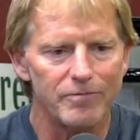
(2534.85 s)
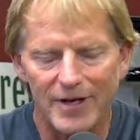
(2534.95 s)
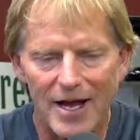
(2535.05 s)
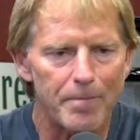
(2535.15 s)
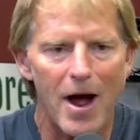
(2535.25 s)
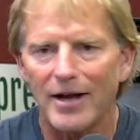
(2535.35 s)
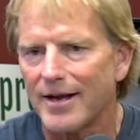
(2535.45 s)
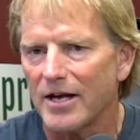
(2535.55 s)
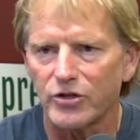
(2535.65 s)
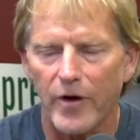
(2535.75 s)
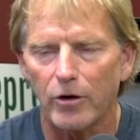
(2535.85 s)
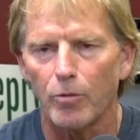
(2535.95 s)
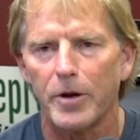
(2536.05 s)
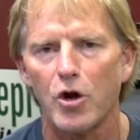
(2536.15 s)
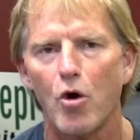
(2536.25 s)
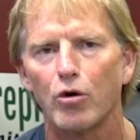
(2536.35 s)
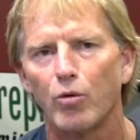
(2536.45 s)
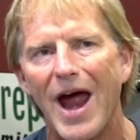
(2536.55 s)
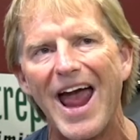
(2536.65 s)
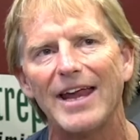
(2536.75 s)
you got a podcast, you've got a little bit of
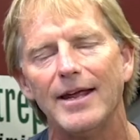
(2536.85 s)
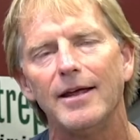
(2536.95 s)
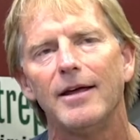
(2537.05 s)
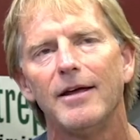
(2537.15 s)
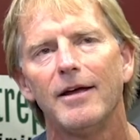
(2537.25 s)
notoriety.